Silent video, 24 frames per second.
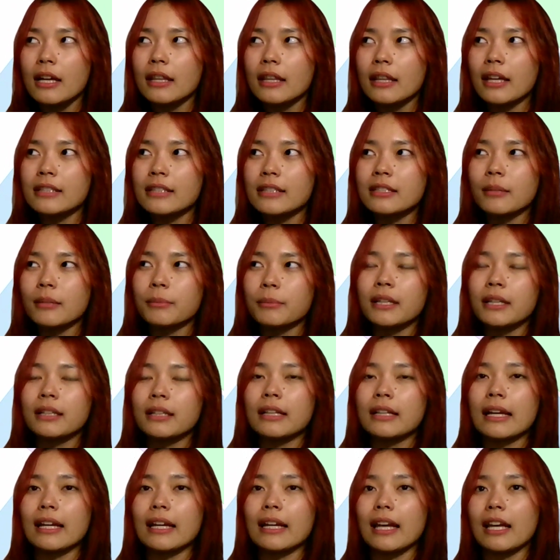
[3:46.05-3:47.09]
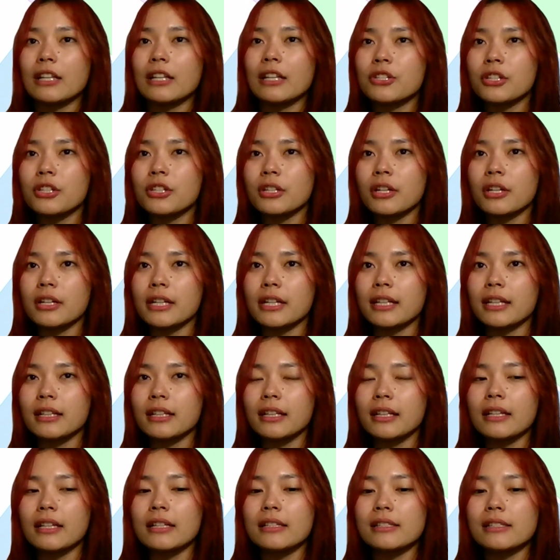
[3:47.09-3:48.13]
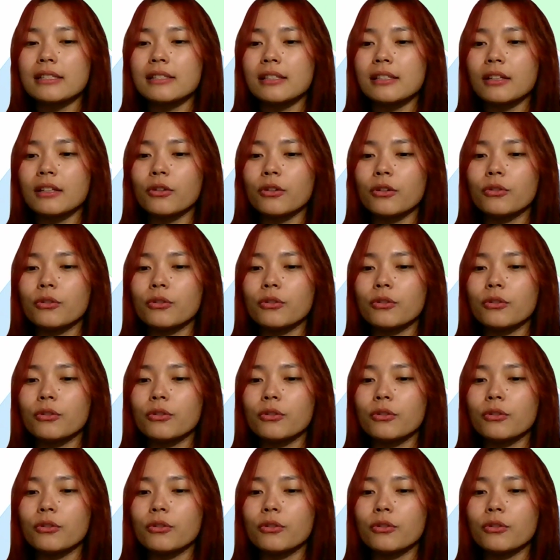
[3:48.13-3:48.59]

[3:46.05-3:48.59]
that something like engineering is